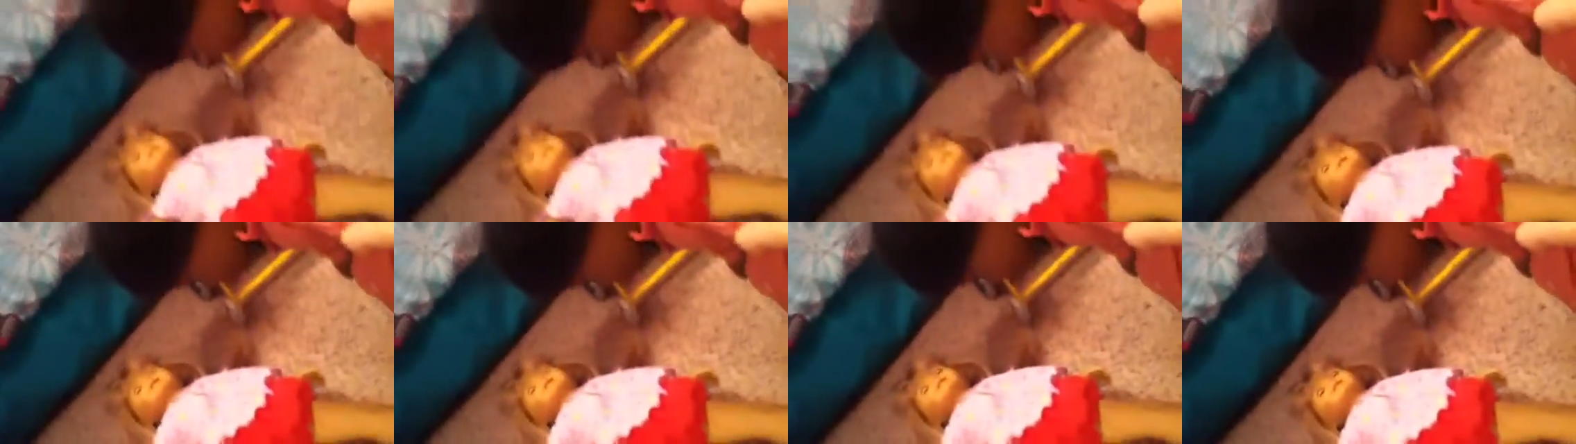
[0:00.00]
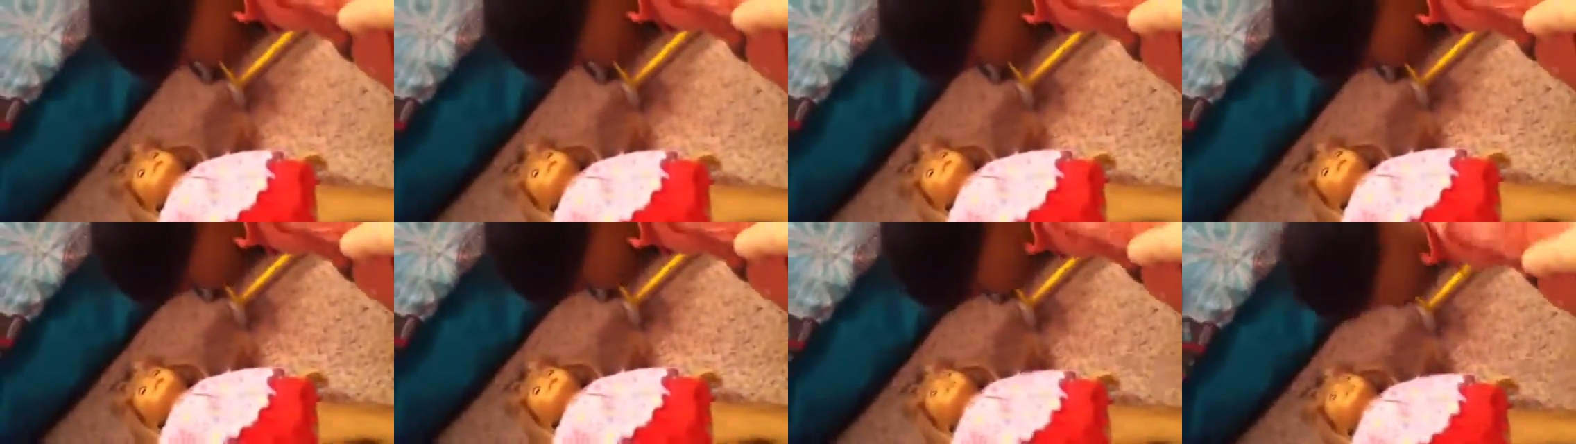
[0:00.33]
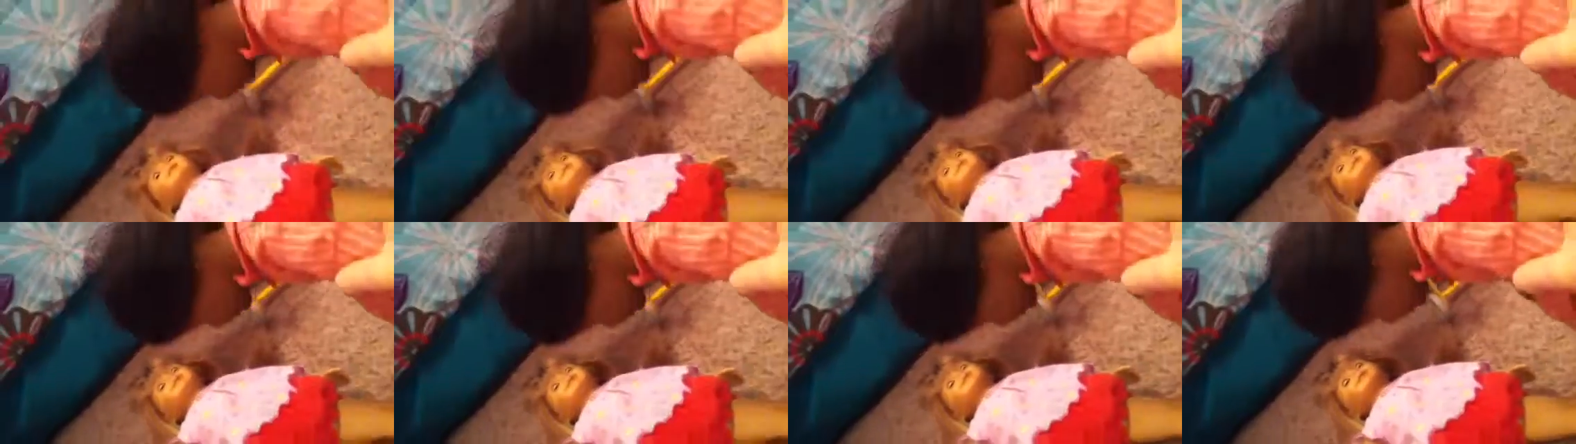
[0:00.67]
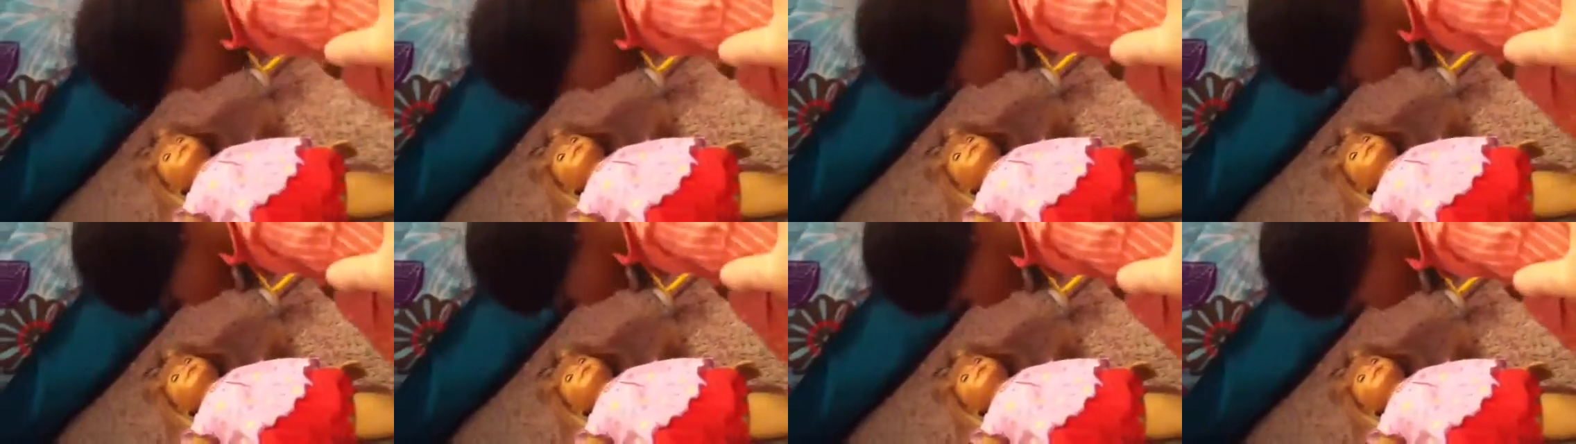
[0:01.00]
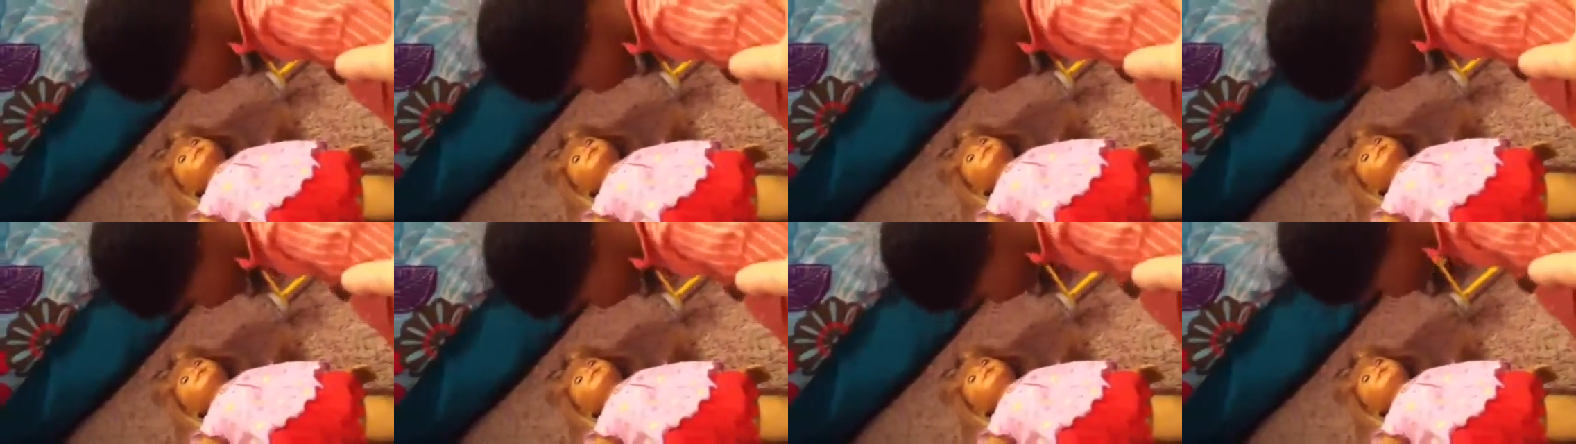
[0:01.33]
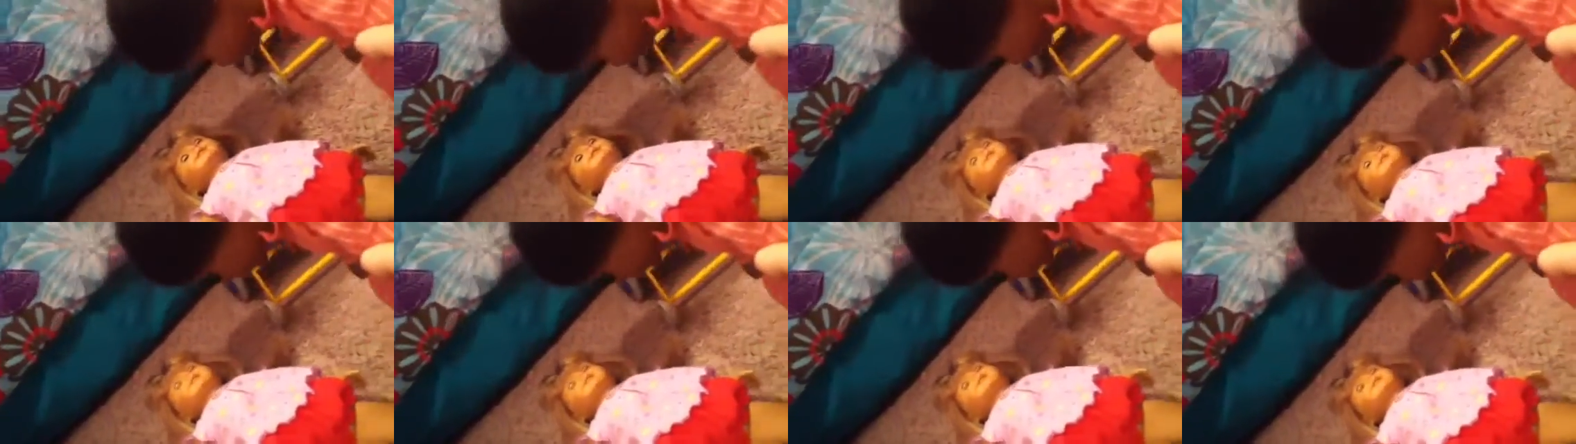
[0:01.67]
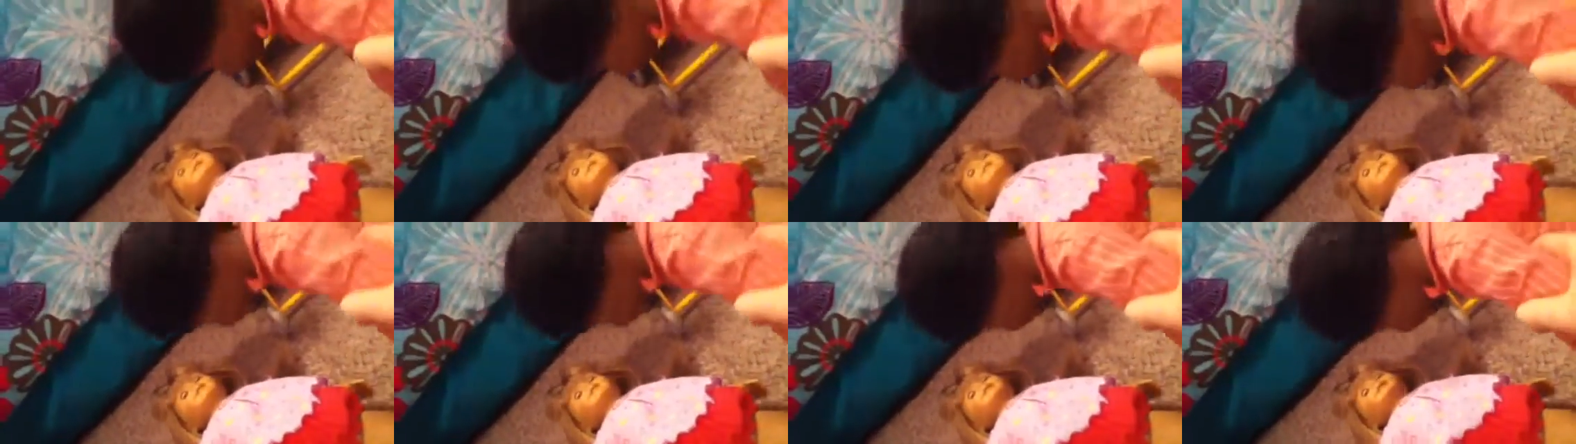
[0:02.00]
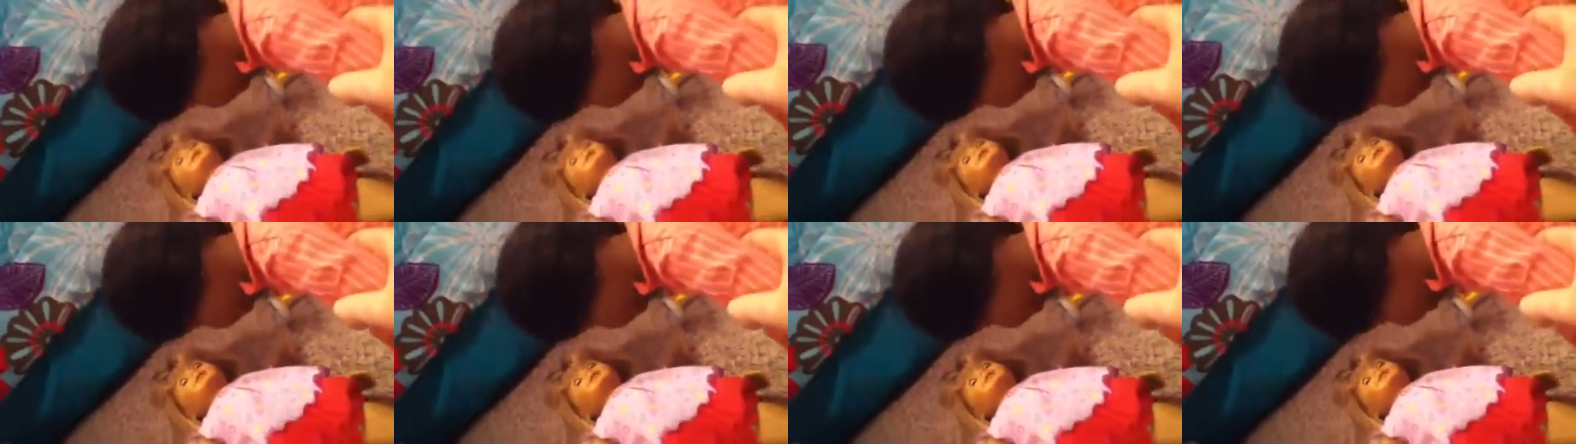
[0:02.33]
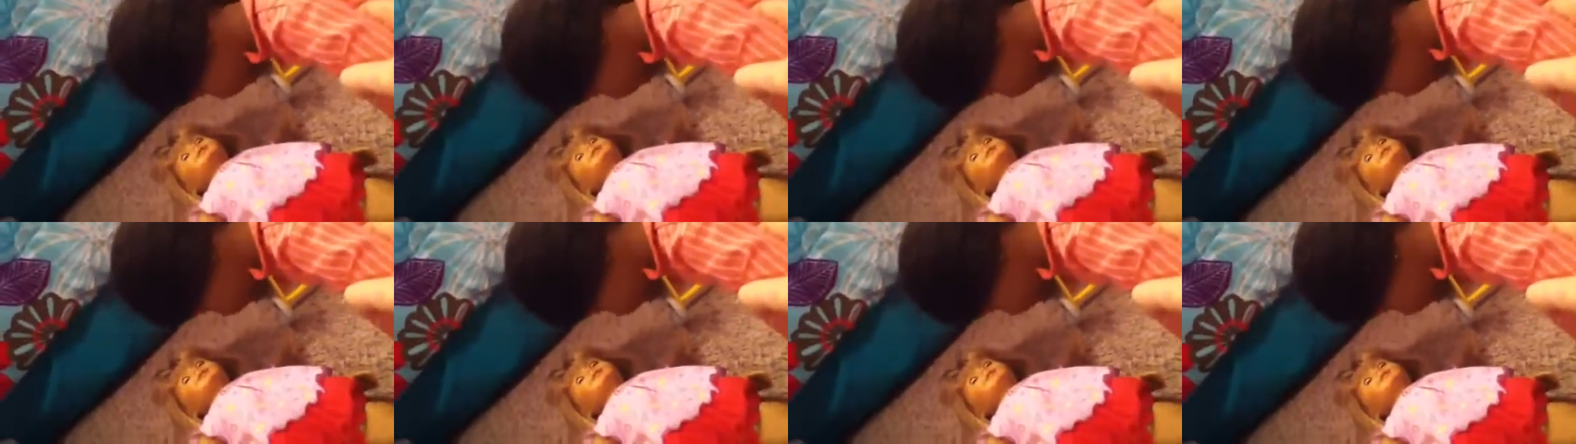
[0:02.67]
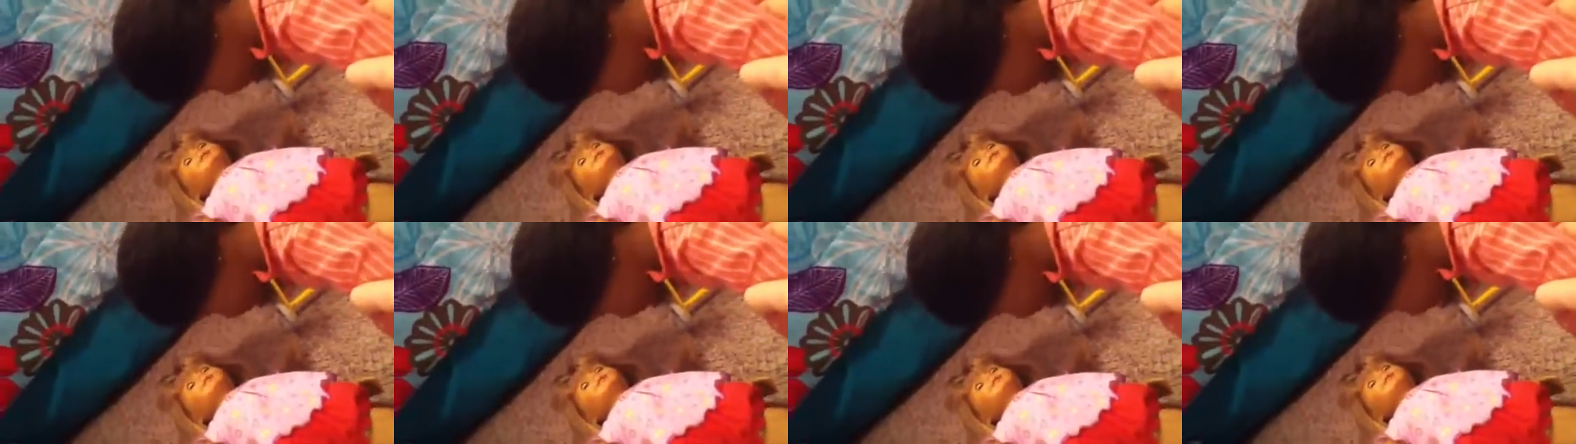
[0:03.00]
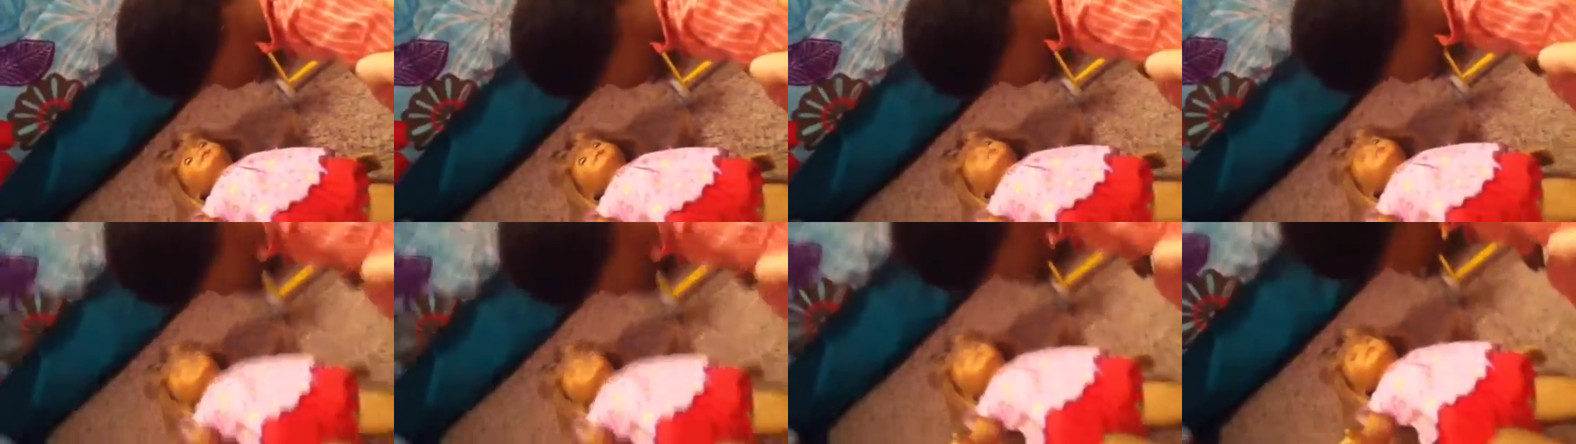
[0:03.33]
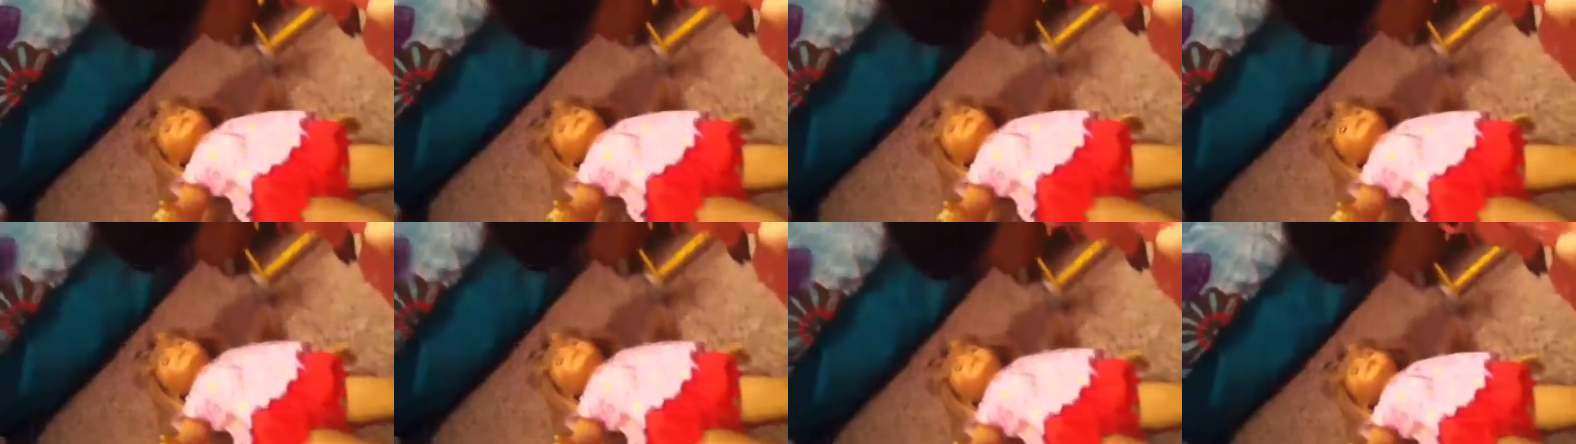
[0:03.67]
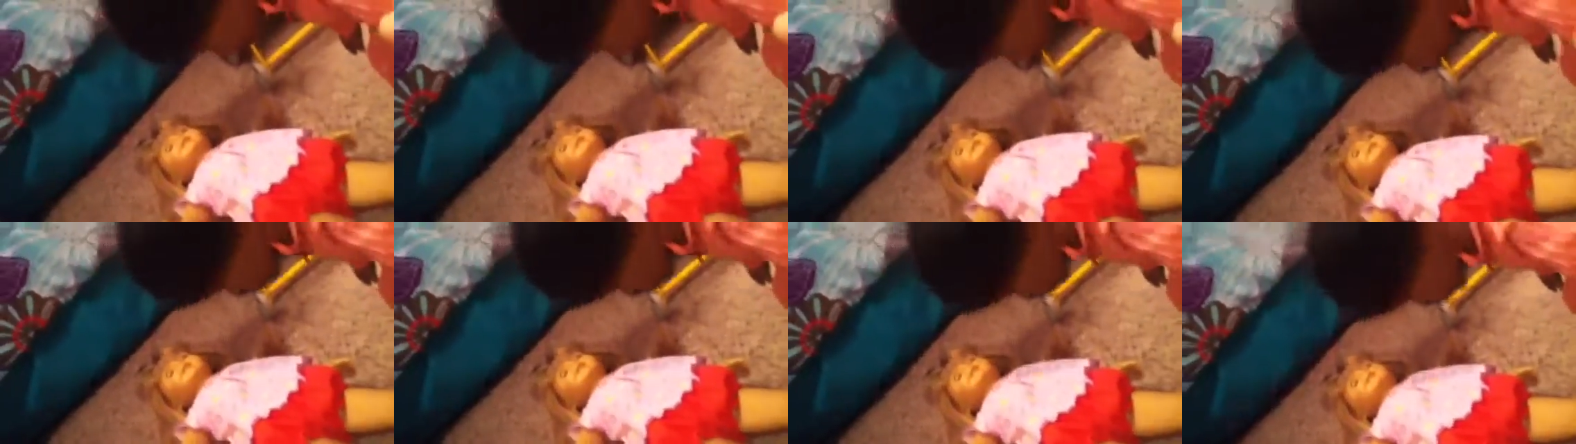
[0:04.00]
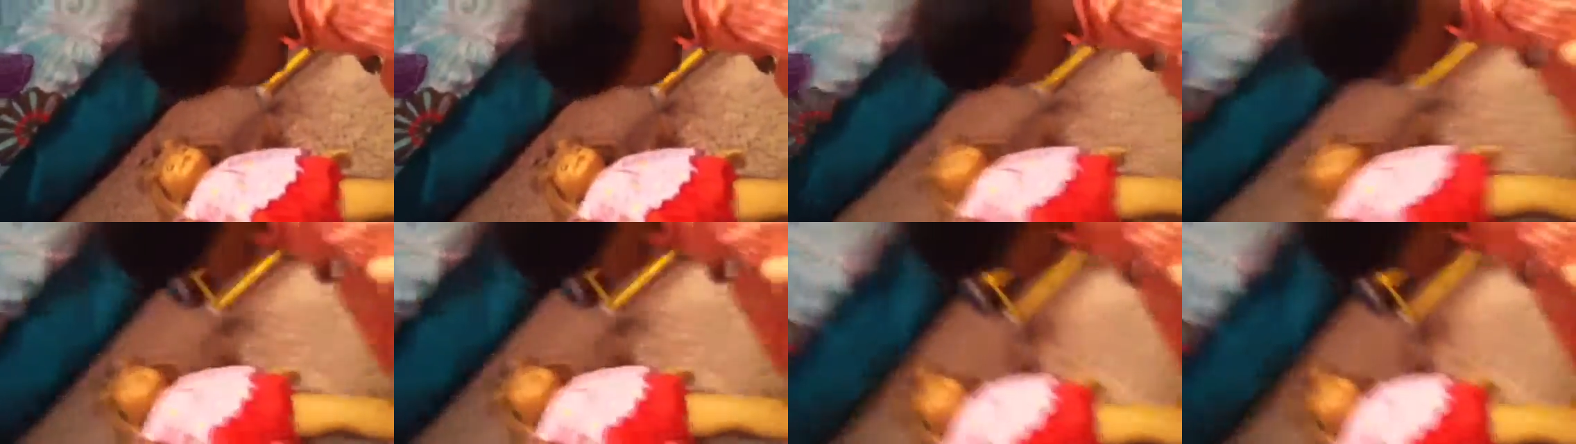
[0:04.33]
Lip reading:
[unreadable: no face in view]